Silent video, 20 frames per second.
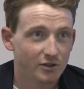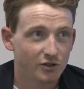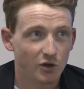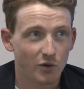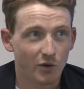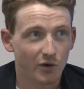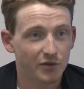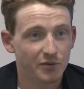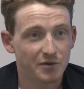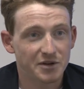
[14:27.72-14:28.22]

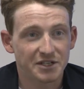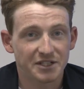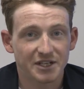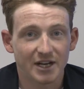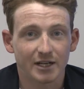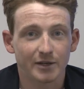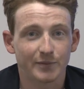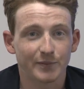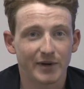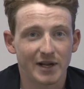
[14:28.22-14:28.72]
two or three
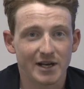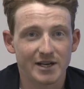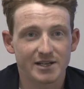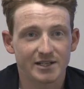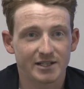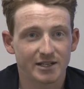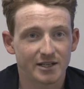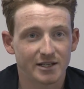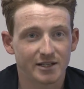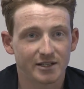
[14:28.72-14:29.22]
second
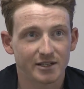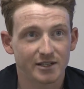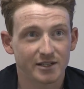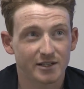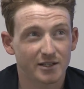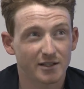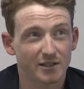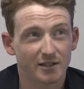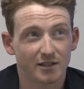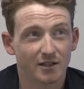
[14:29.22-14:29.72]

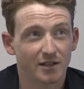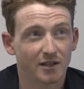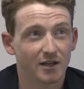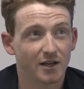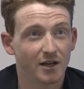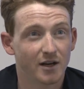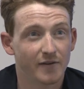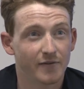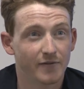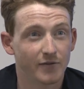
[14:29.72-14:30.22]
places,
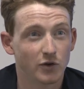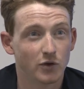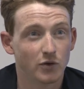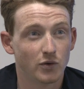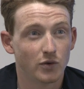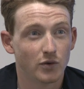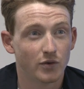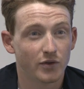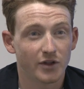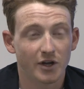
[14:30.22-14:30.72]
a
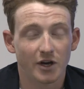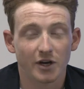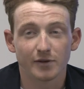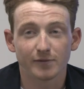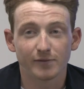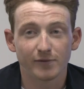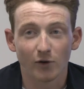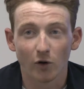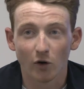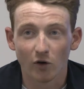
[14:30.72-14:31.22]
few third
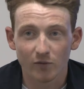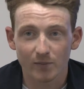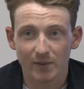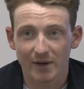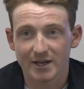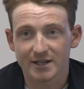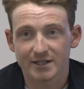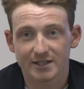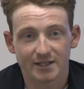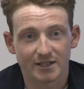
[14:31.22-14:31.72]
and fourth
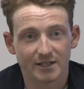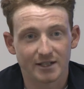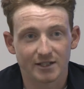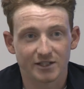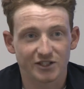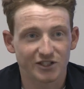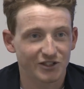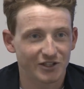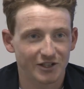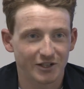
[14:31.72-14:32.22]
places.